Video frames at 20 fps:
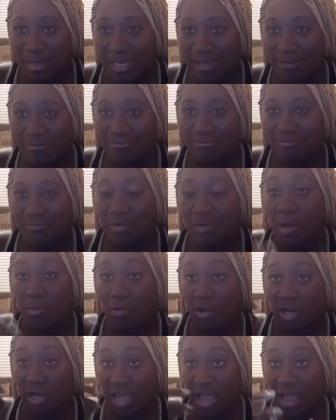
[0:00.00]
me. I'm
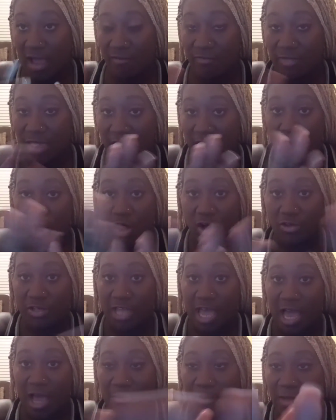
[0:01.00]
going to have that all
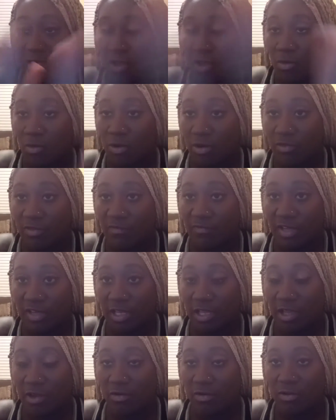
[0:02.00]
down below on the
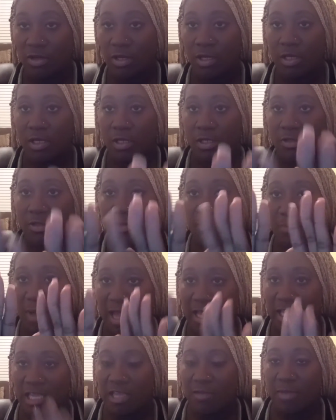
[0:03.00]
video.
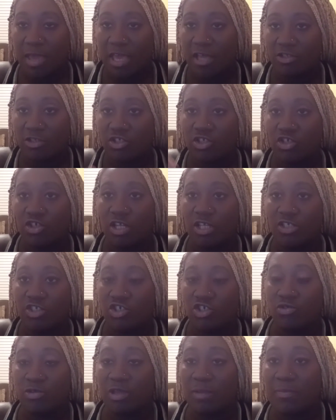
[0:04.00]
my email so
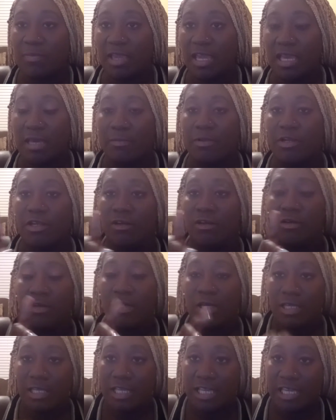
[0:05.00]
that you could be able to
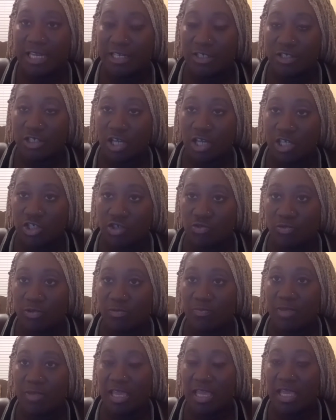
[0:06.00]
get in touch
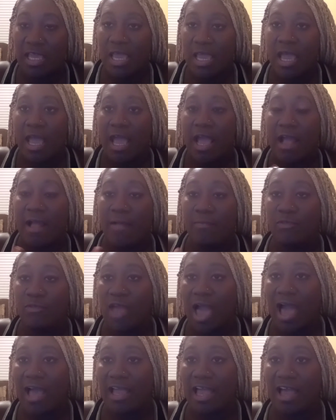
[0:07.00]
with me. And
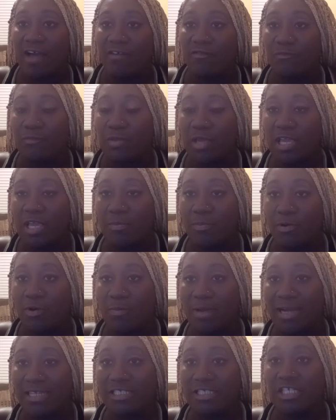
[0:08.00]
I have people,
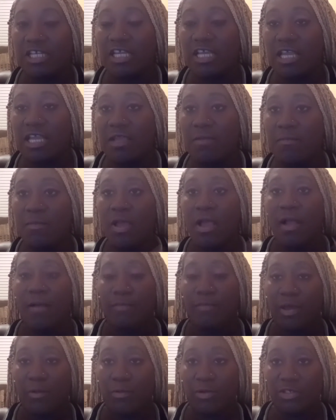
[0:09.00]
my team,
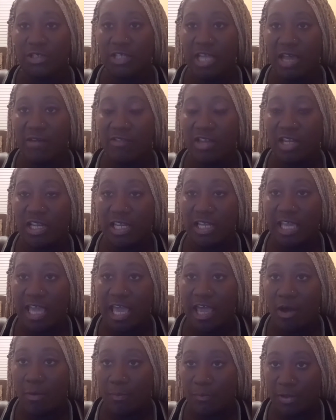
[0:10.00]
that will definitely
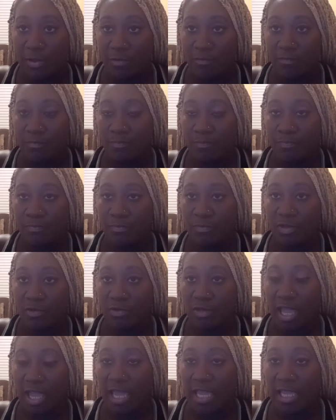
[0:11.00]
help you,
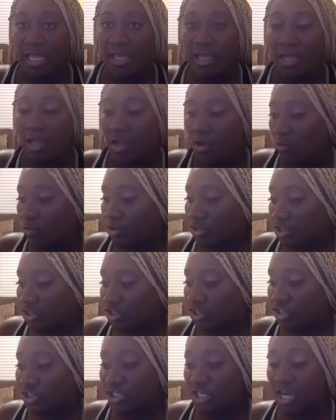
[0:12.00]
okay? Which
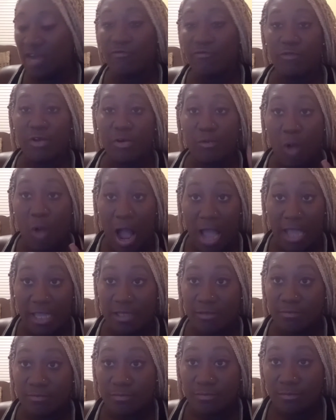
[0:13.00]
is Jeffrey White